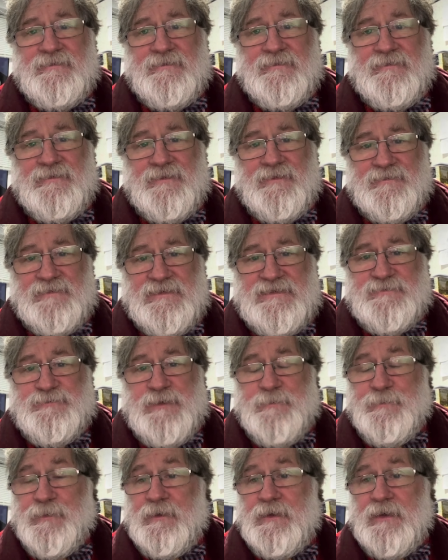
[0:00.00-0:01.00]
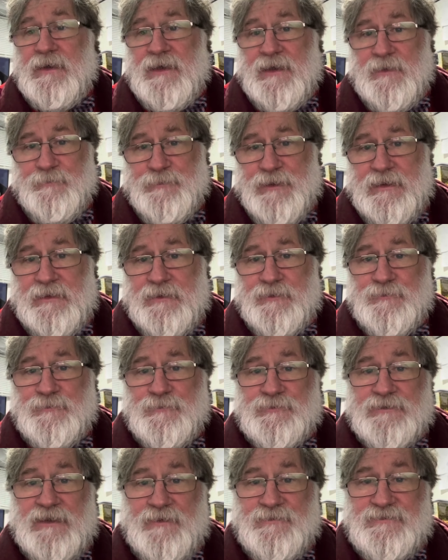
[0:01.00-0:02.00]
these people are being
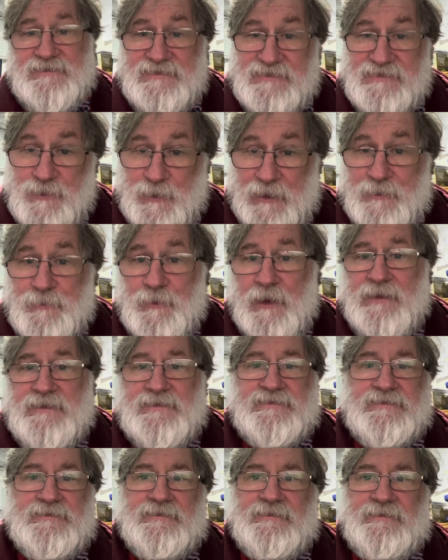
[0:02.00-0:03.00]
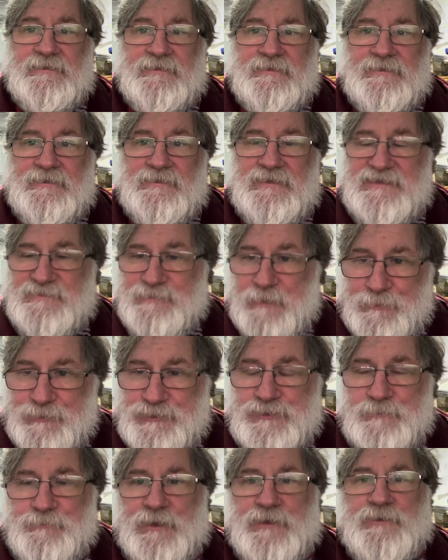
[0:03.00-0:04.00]
called out is quite right. These people
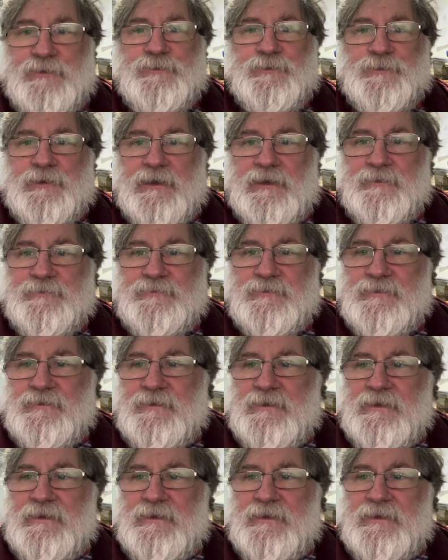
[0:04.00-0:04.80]
should be called out.